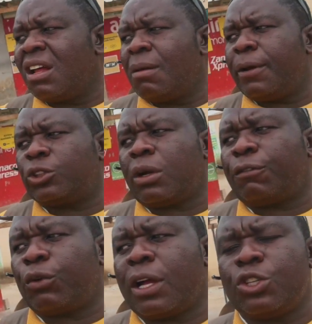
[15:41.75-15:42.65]
Make sure if
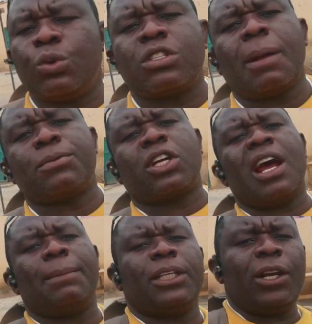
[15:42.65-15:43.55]
you are new,
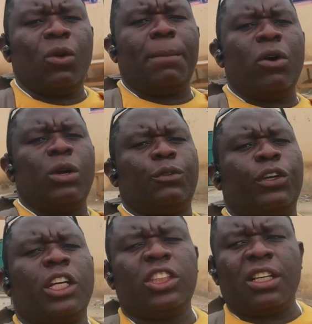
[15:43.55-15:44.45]
subscribe, turn on bell
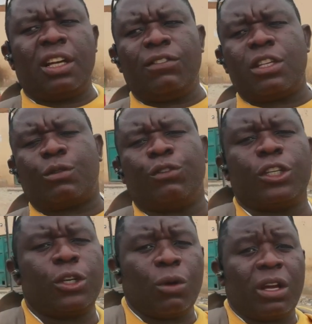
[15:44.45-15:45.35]
notification, give this
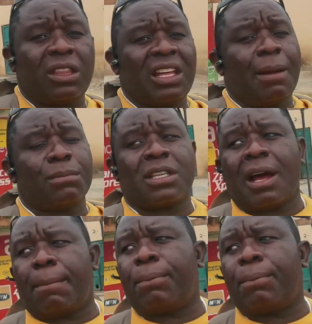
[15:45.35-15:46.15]
video a thumbs up.